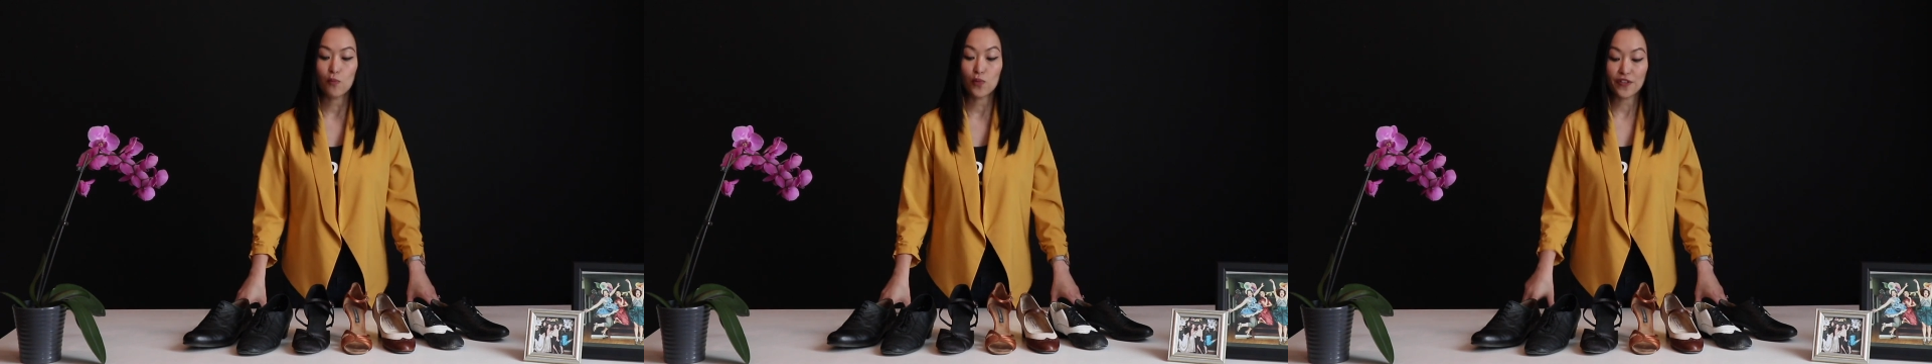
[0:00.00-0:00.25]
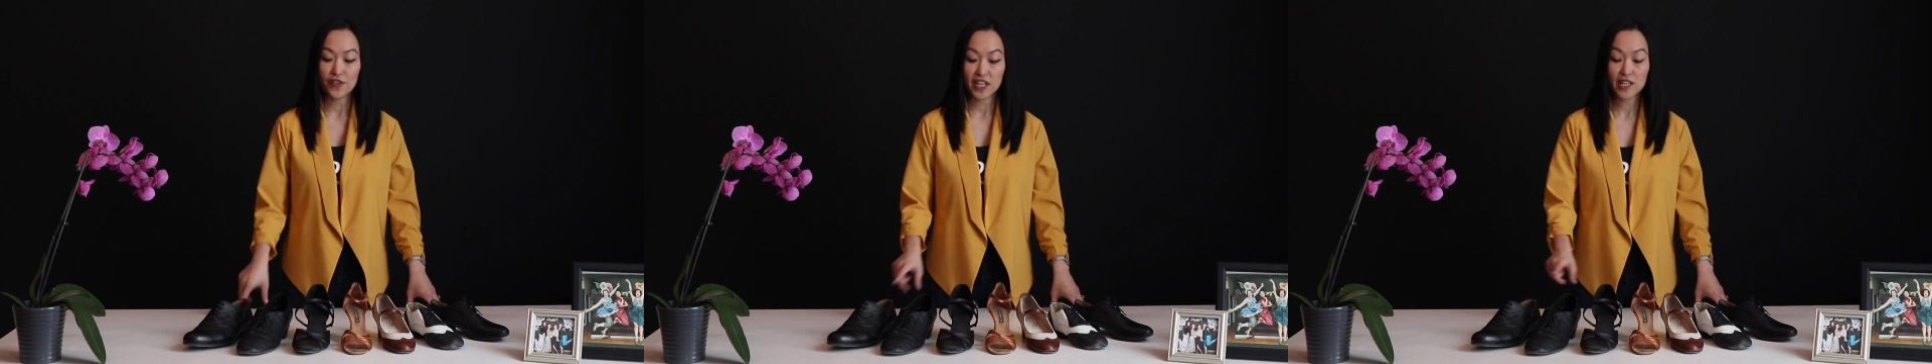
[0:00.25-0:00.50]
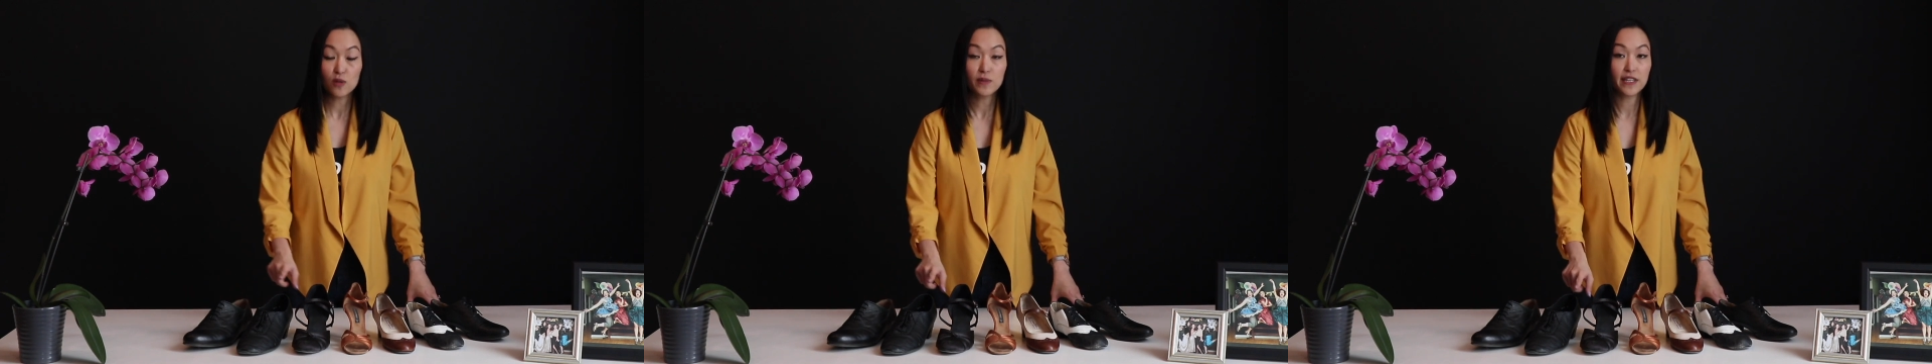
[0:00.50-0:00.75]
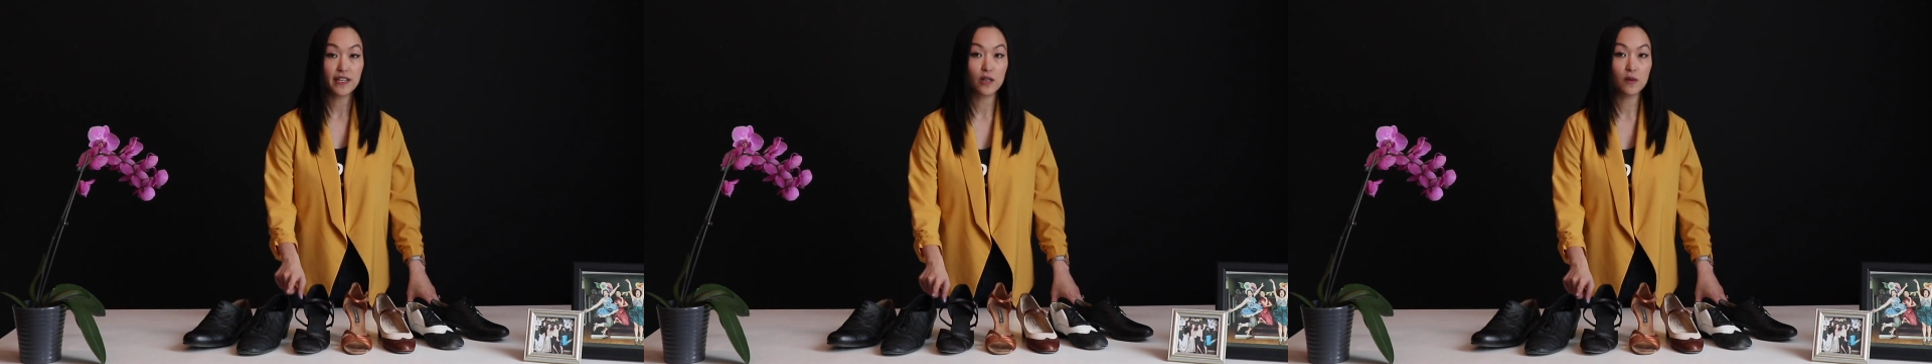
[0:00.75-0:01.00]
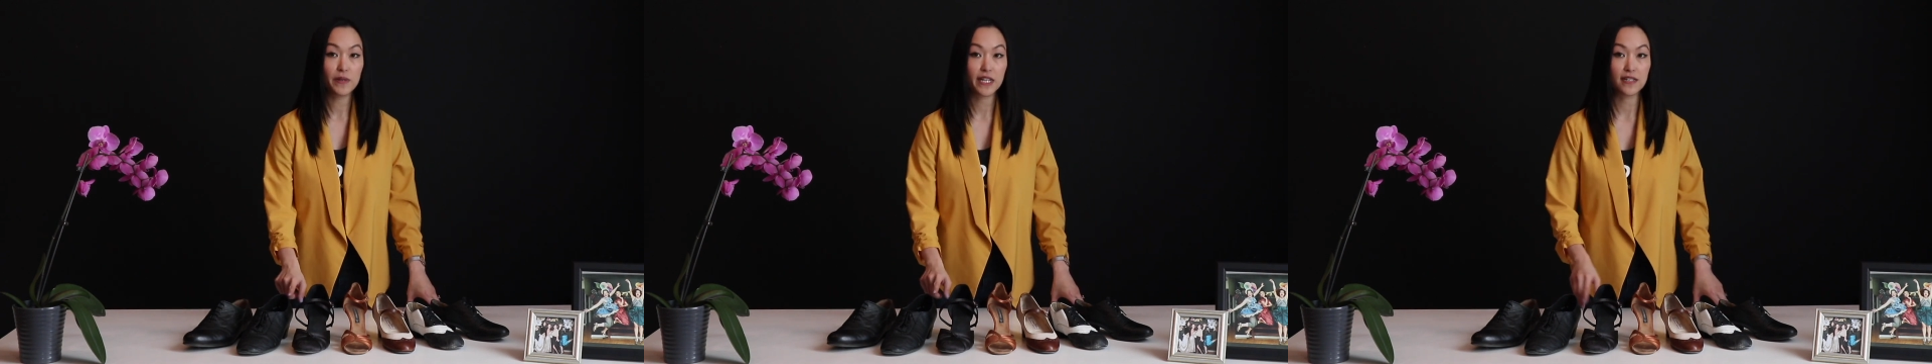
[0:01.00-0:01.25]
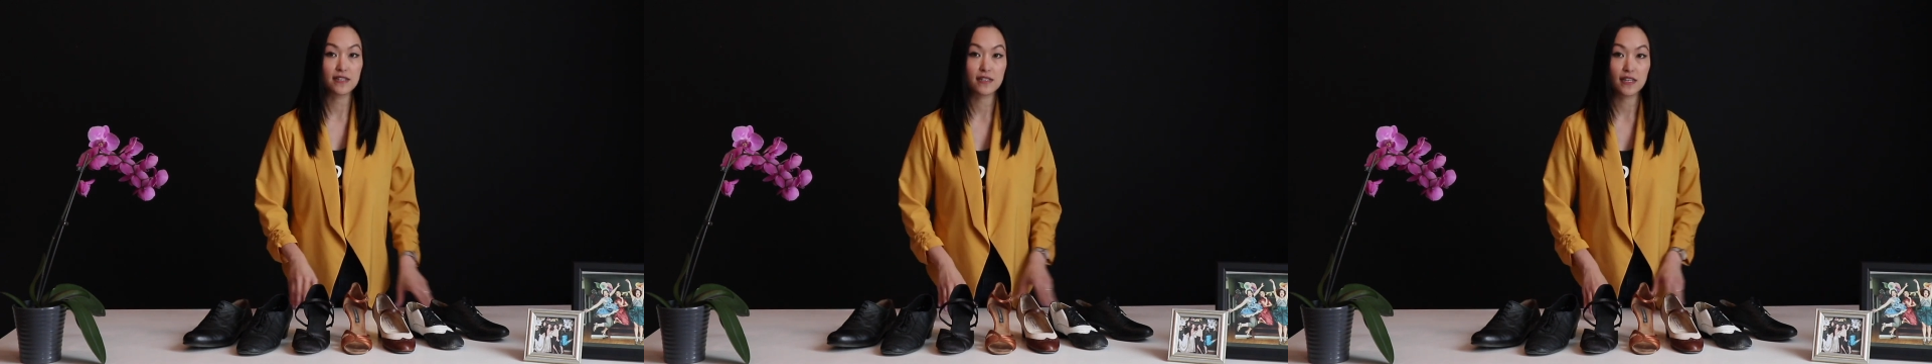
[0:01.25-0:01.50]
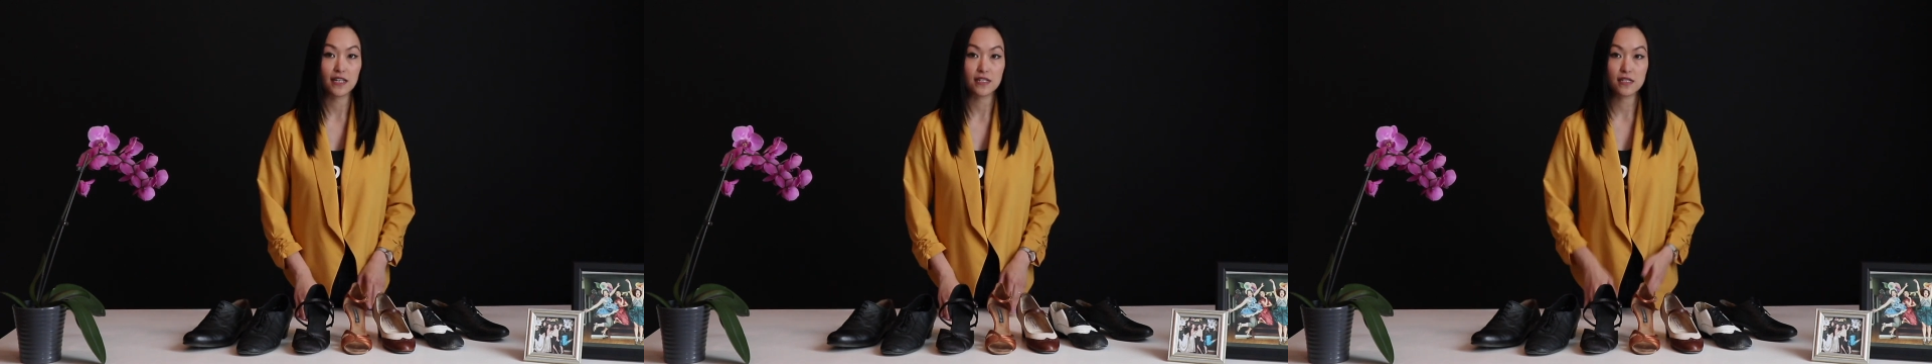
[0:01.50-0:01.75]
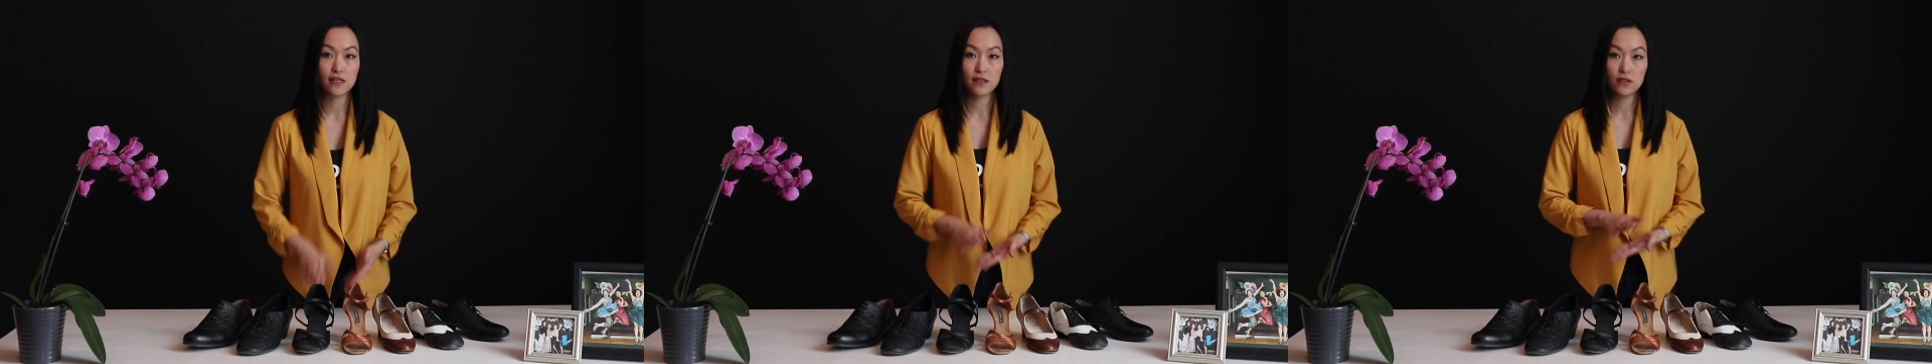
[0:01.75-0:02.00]
With the Cuban heel, because
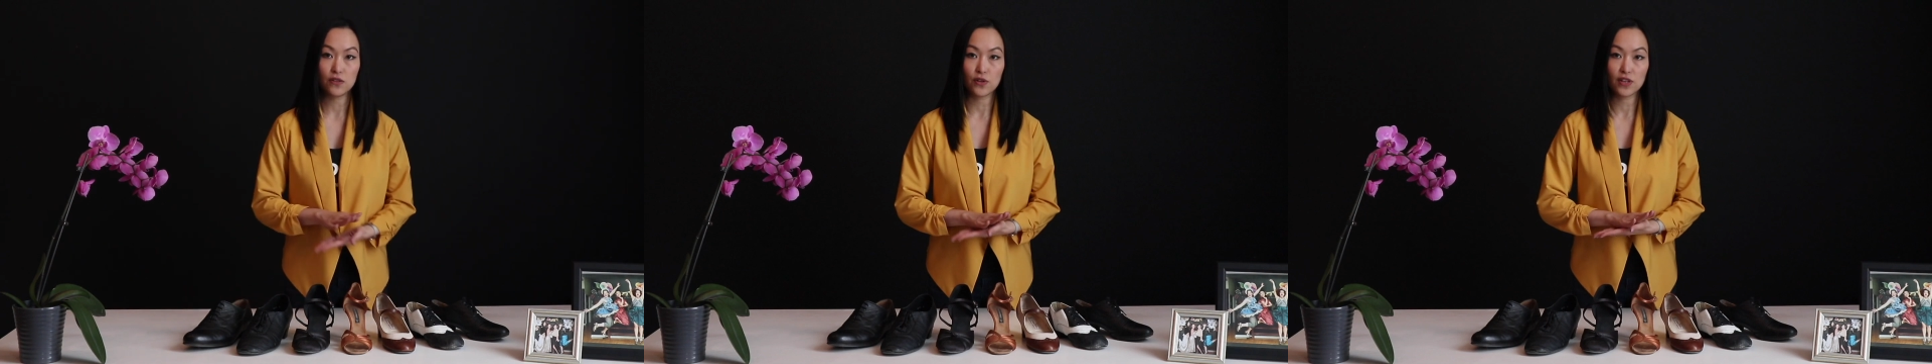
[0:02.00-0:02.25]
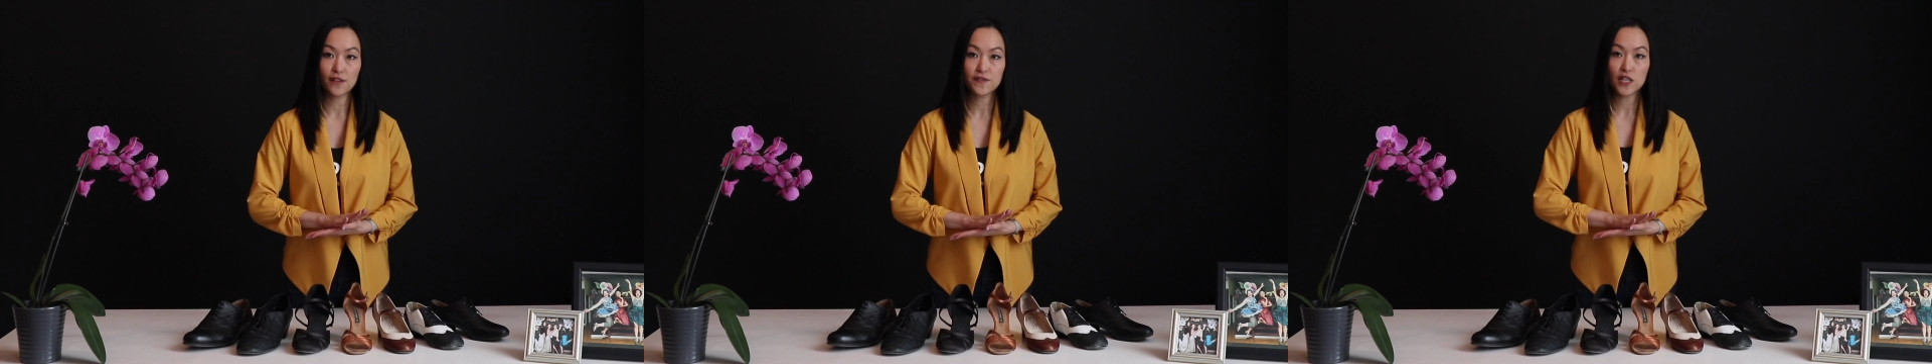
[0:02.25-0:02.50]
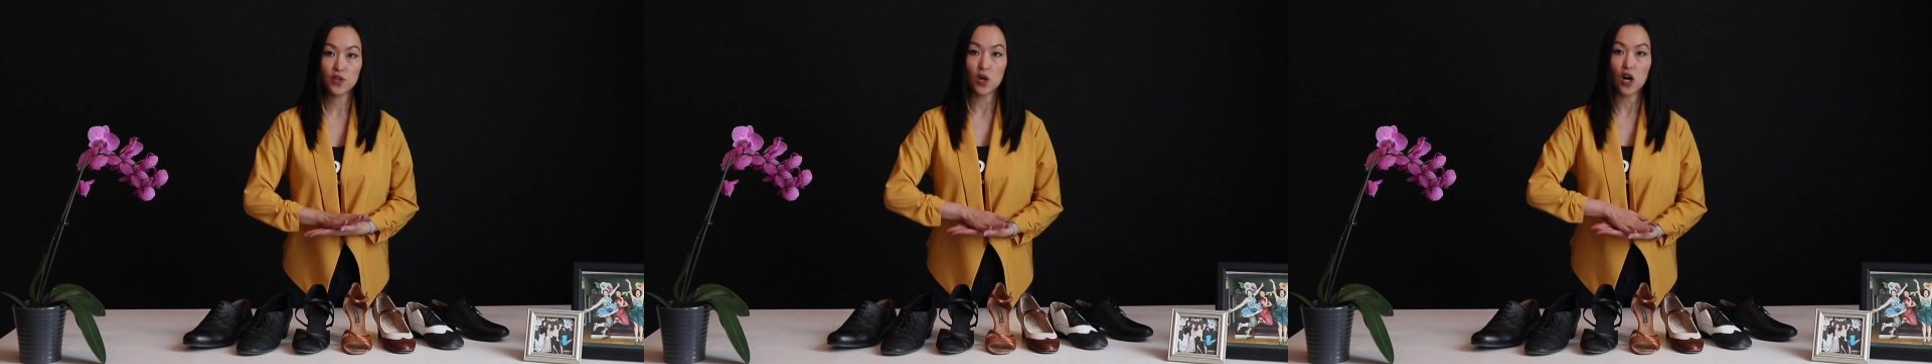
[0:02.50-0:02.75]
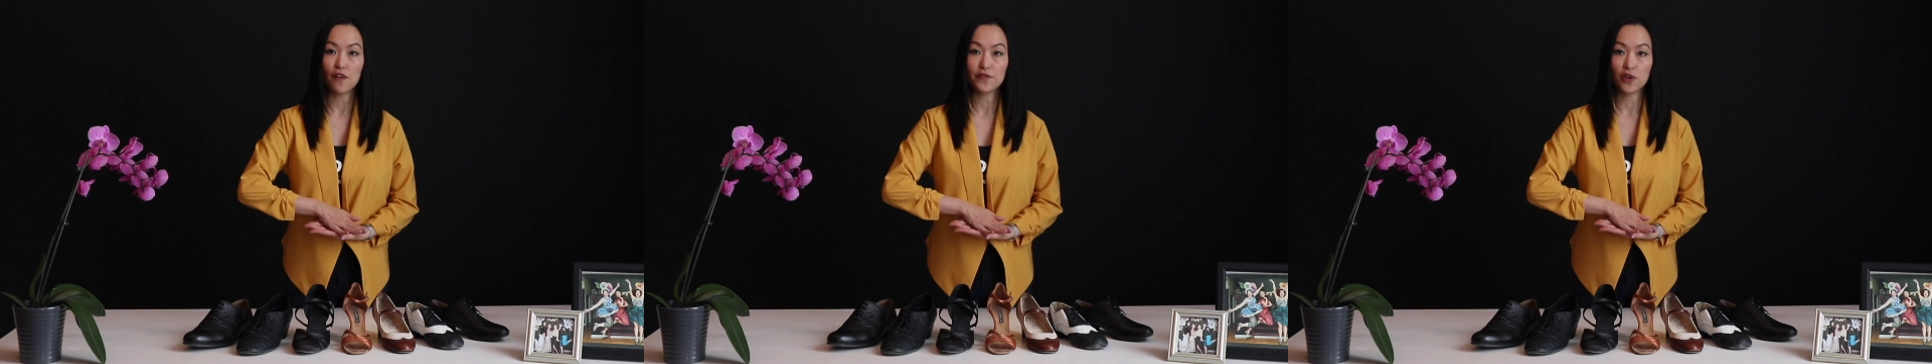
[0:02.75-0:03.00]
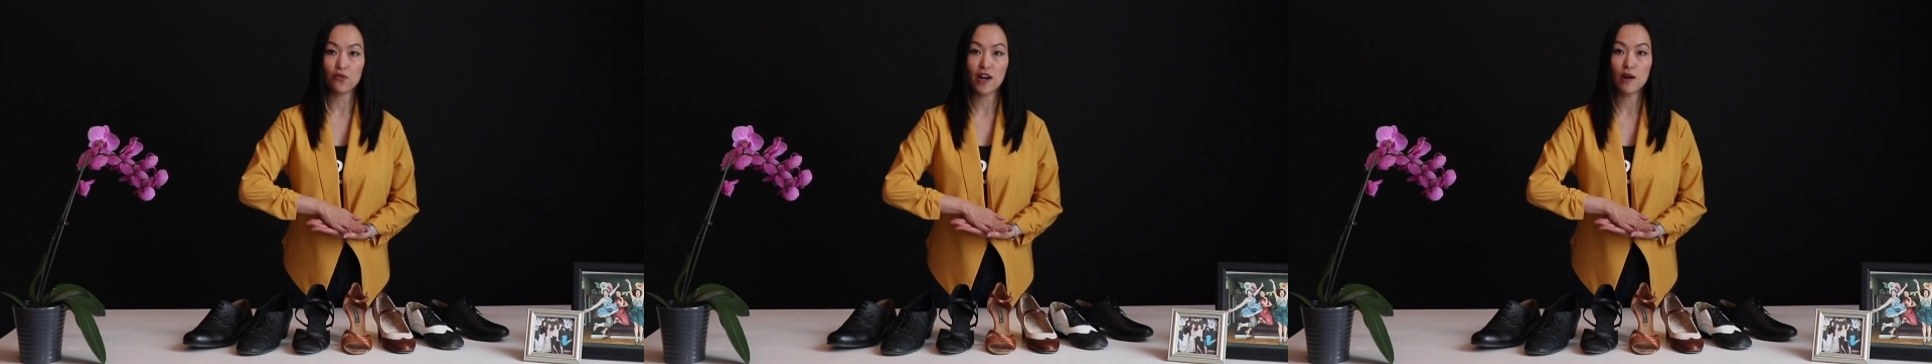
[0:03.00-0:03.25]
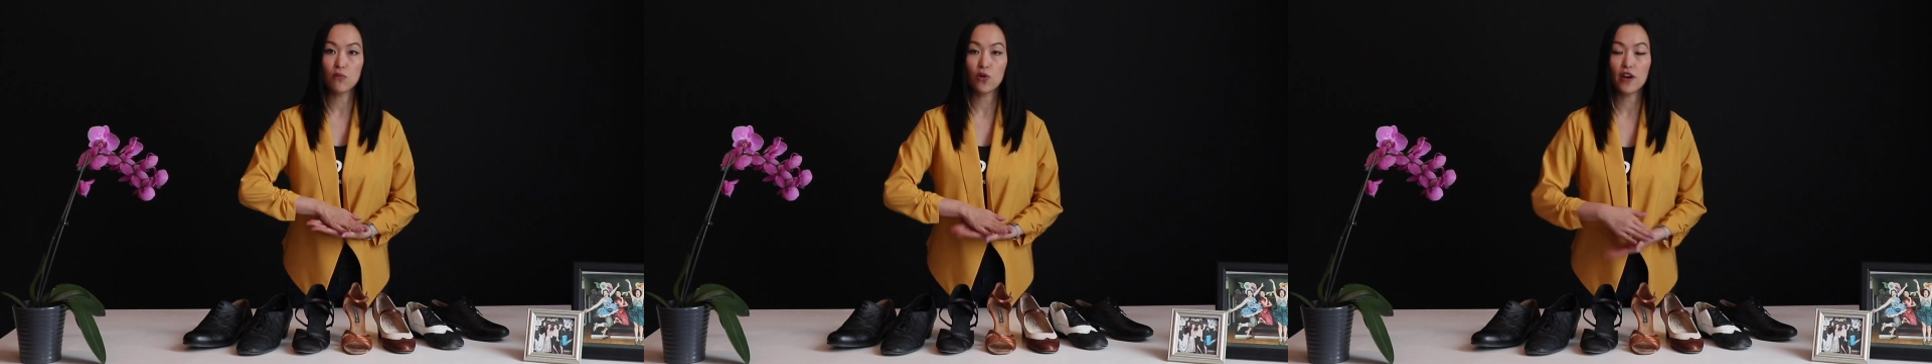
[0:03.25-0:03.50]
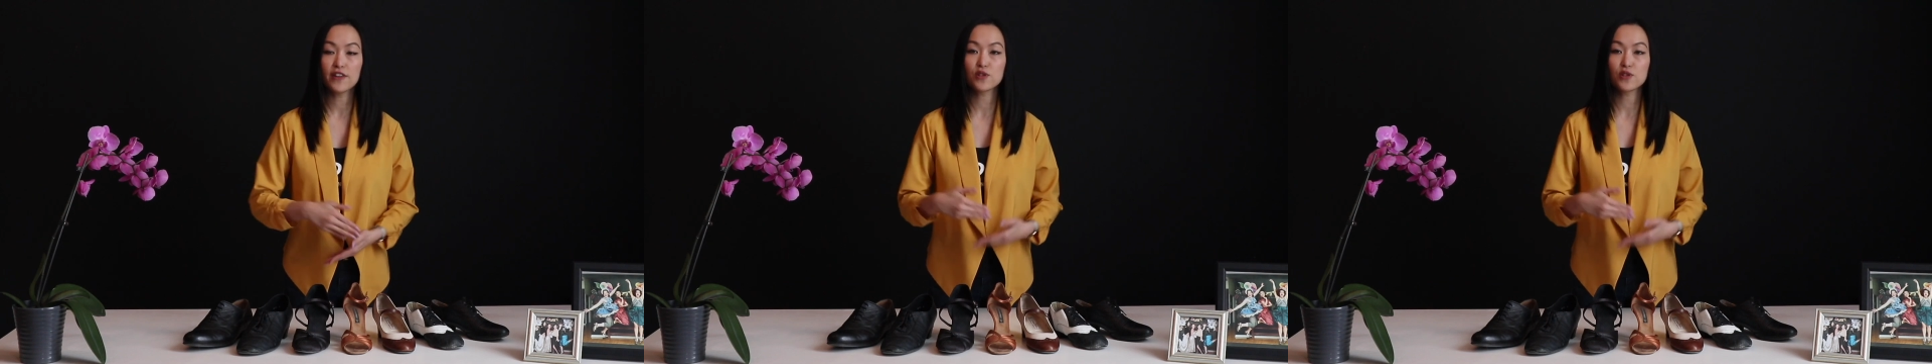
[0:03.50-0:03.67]
it's lifting you off the ground more,